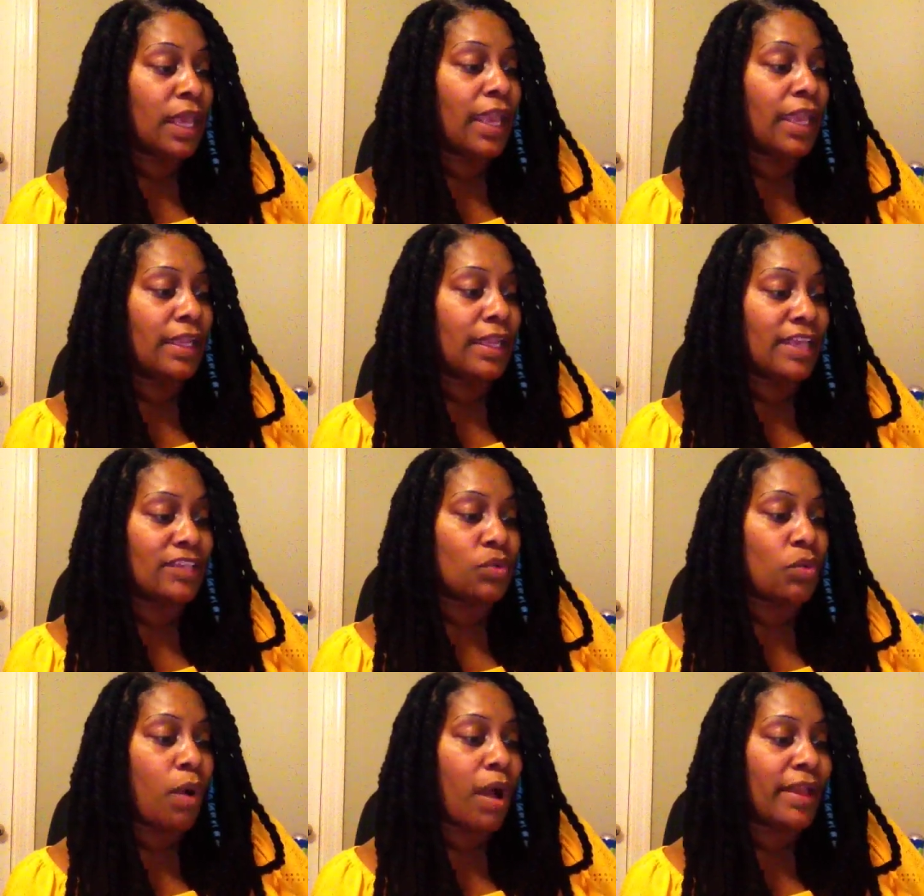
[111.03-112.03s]
And as
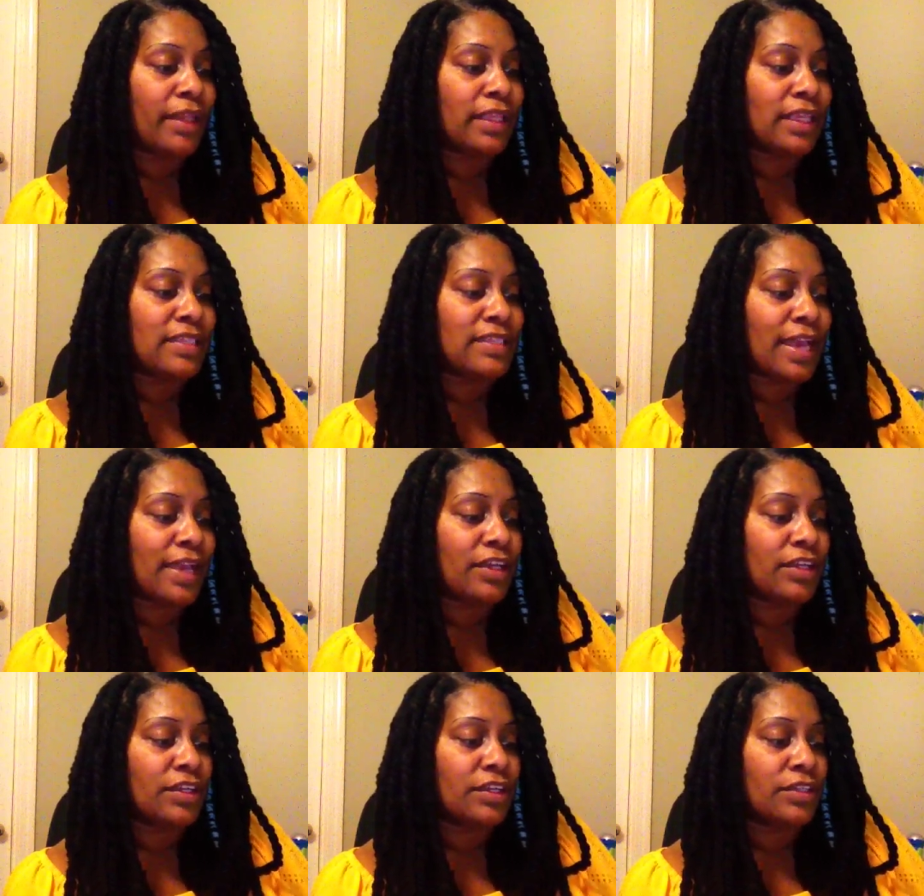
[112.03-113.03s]
quietly as I
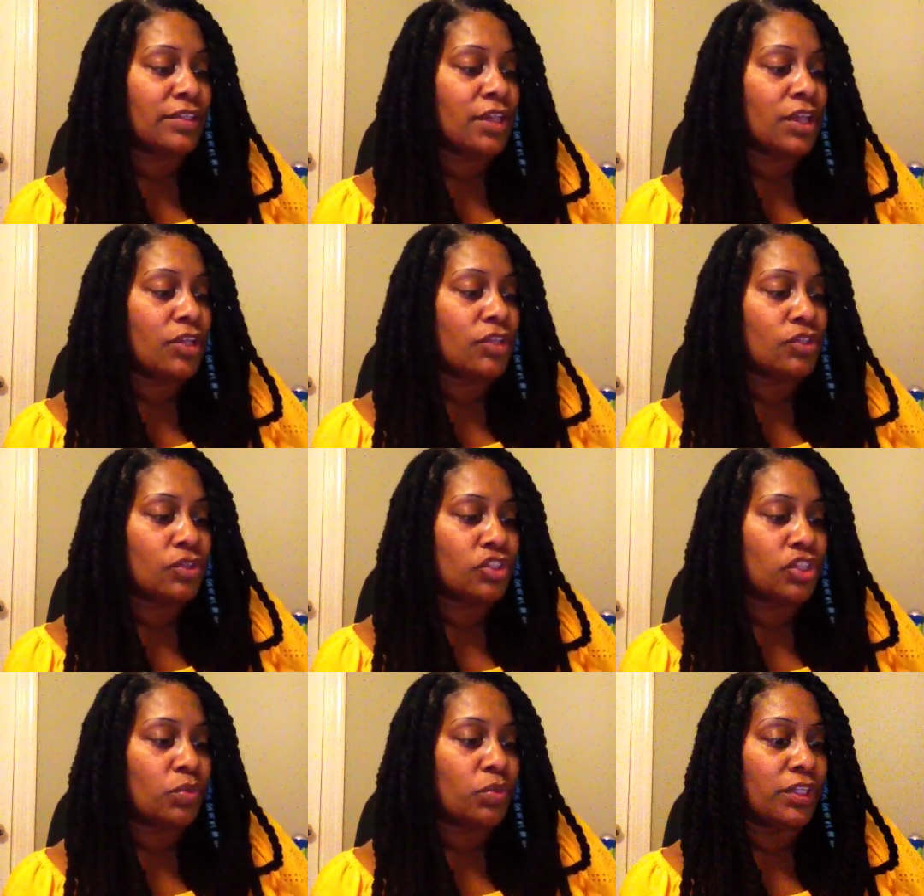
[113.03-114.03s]
could, so
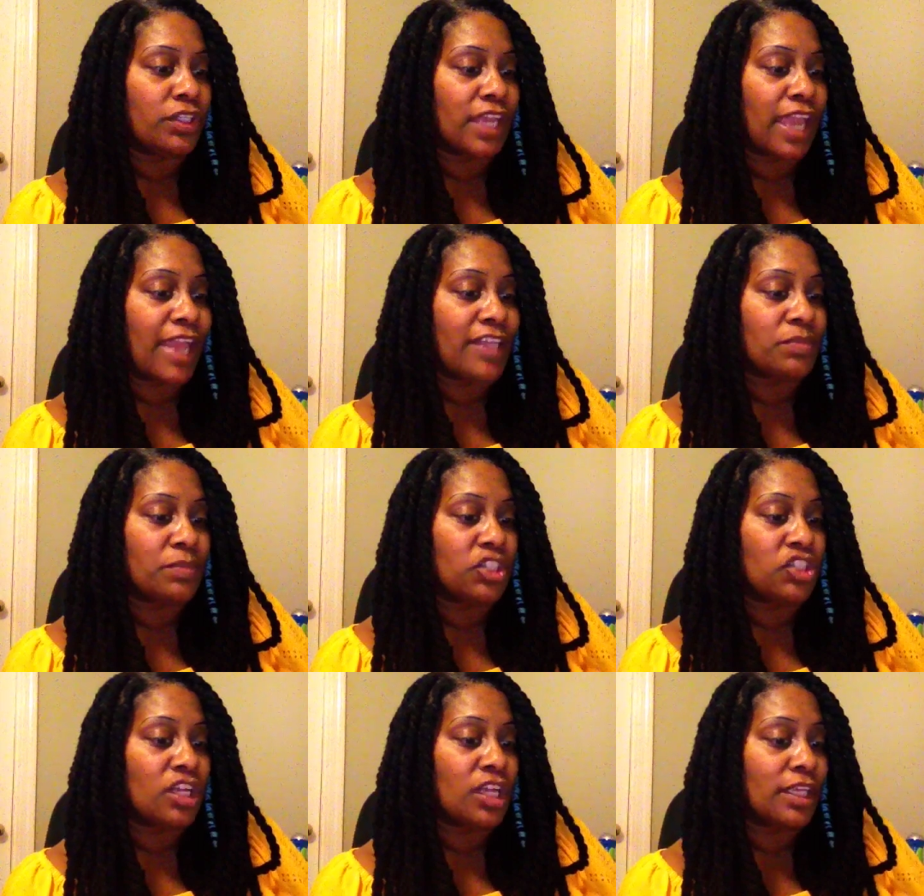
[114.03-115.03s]
she wouldn't catch me
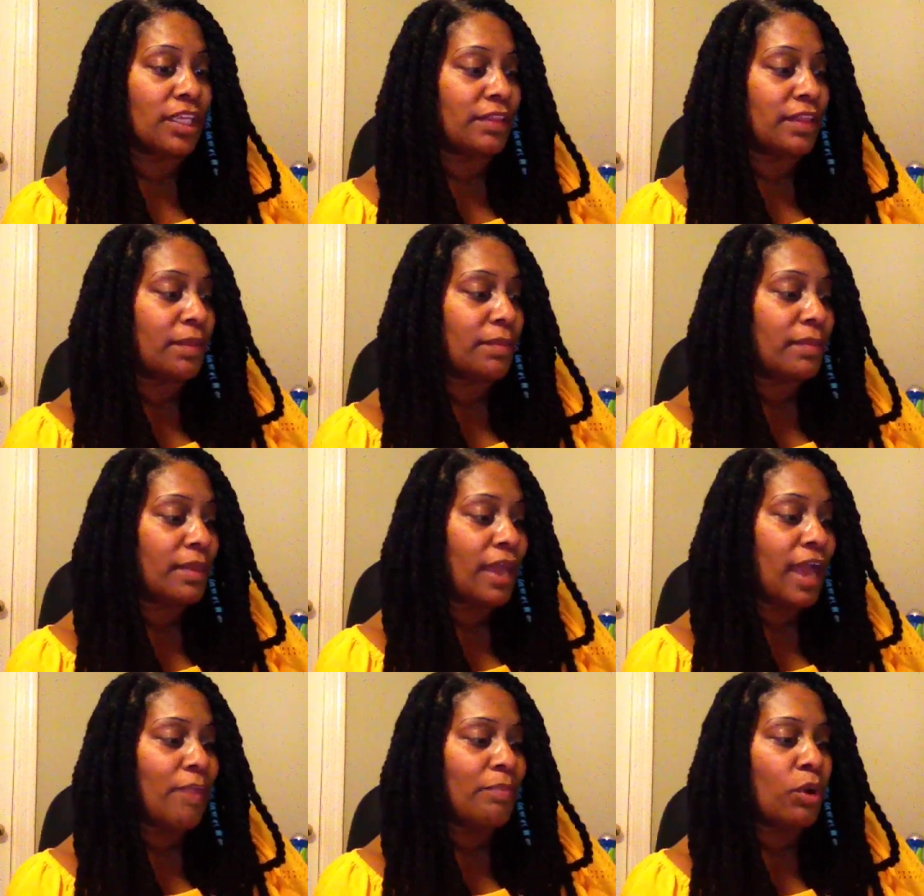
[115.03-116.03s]
dulling them,
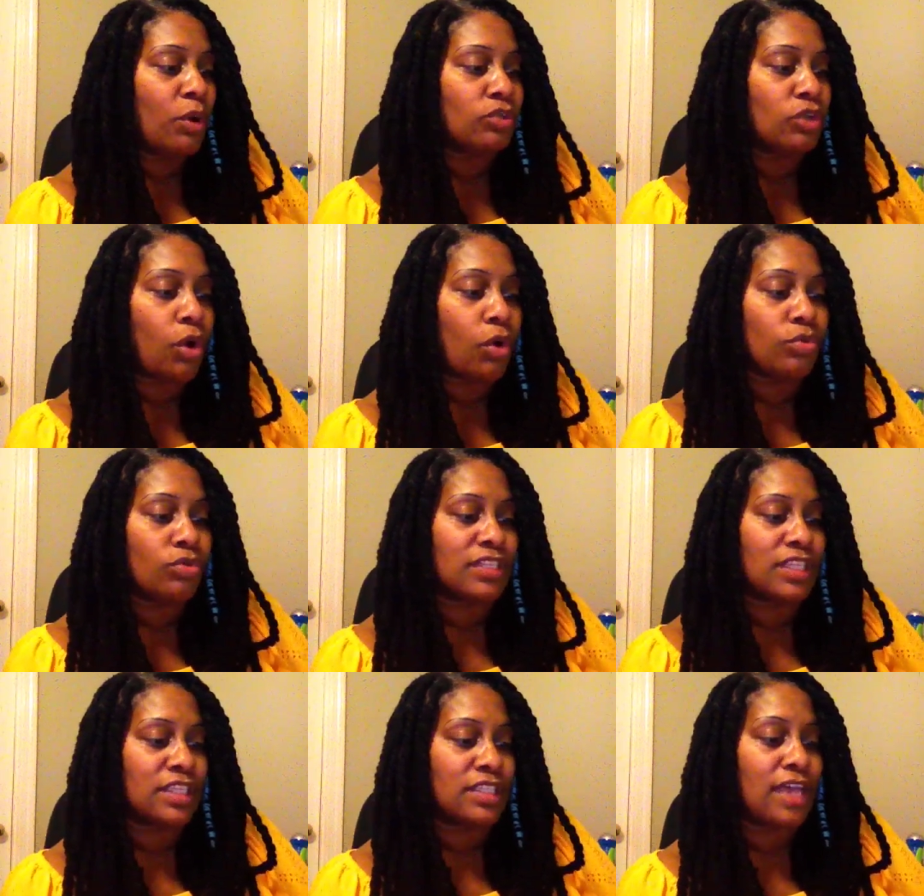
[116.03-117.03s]
I poked holes
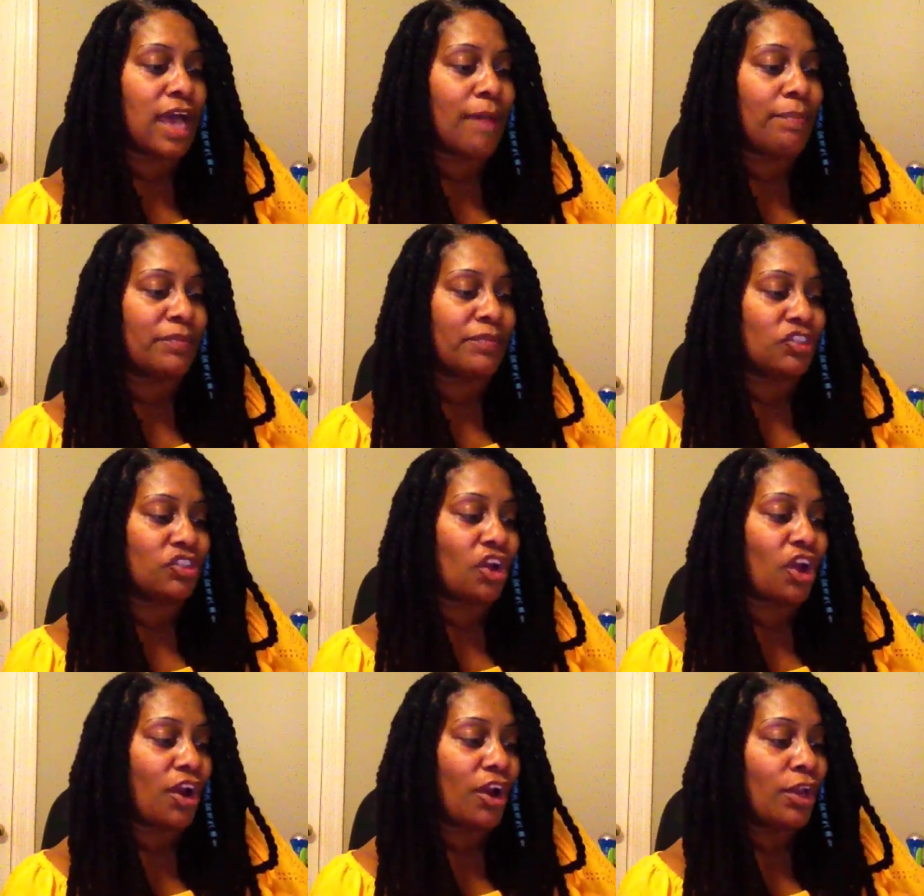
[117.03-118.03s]
in the top of the
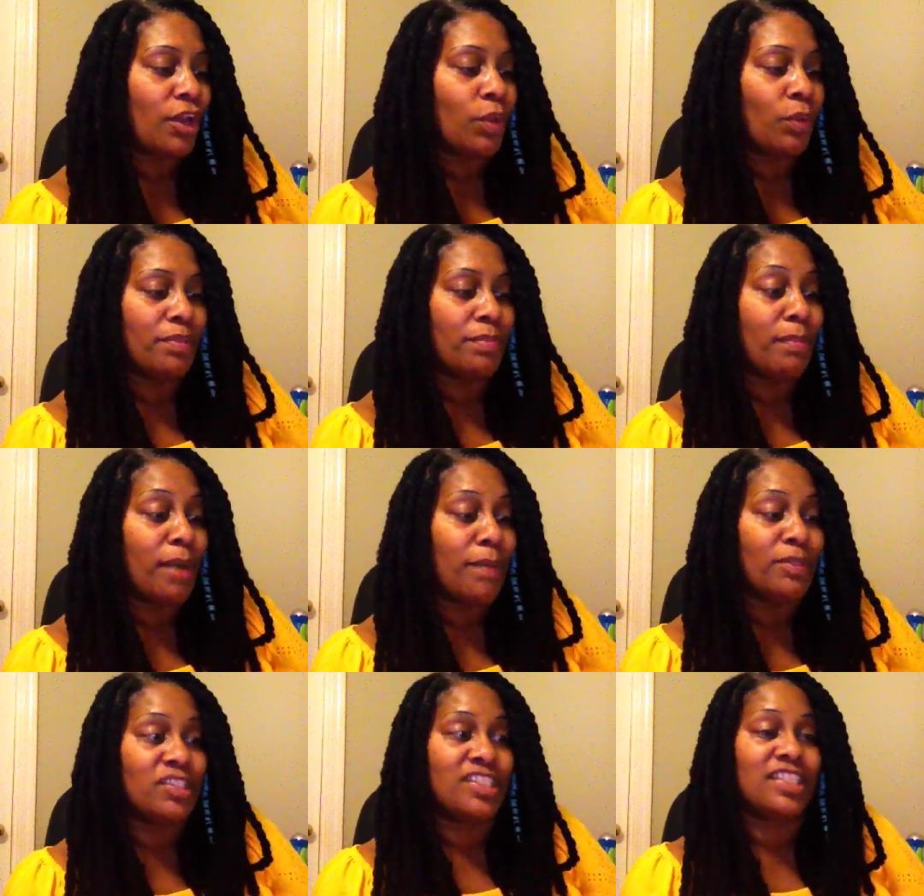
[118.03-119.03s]
jar with
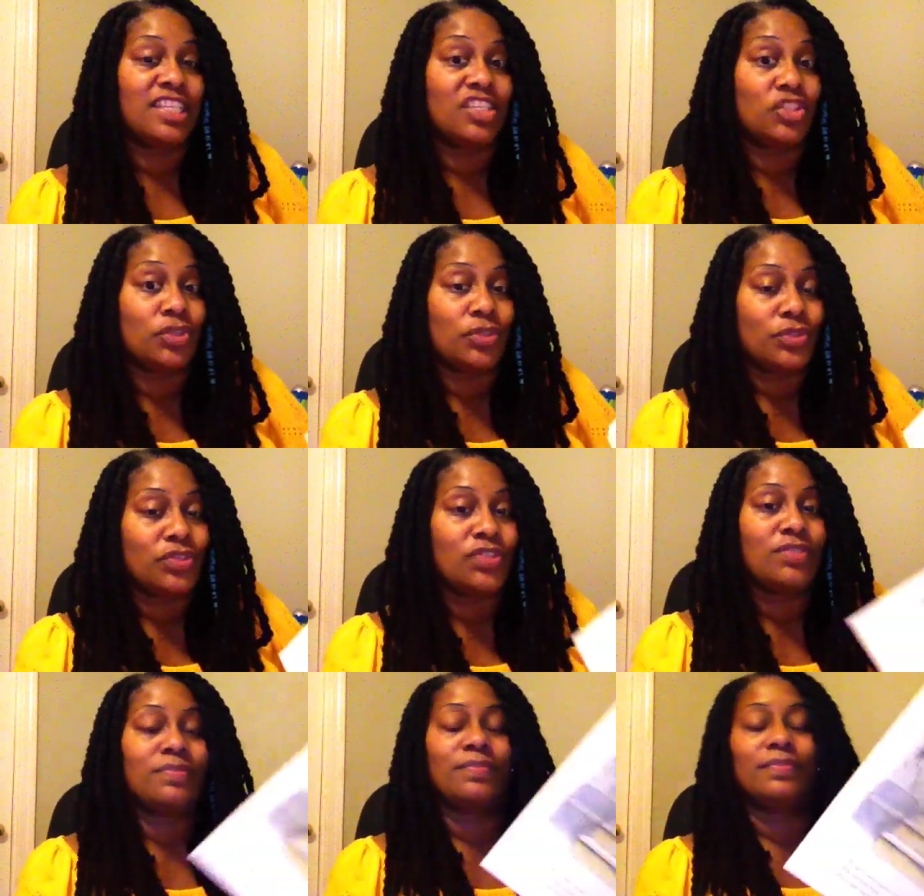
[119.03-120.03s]
Mama's scissors.